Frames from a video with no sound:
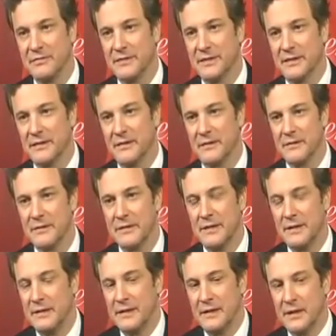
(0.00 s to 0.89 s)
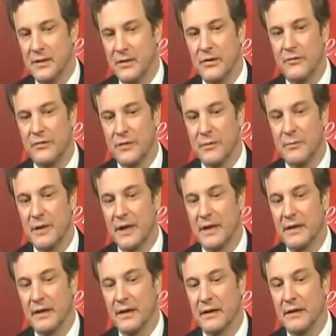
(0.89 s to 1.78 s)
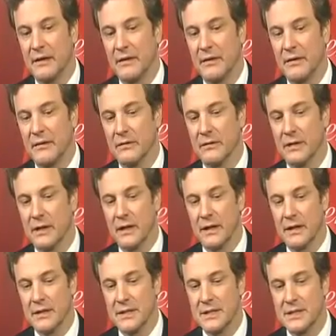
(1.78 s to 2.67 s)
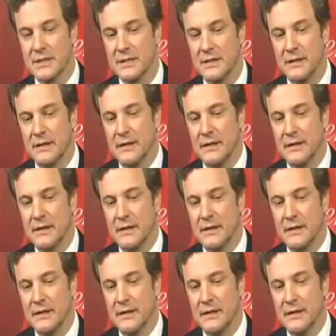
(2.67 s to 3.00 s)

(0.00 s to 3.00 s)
You know, good filmmaking can do, and it's.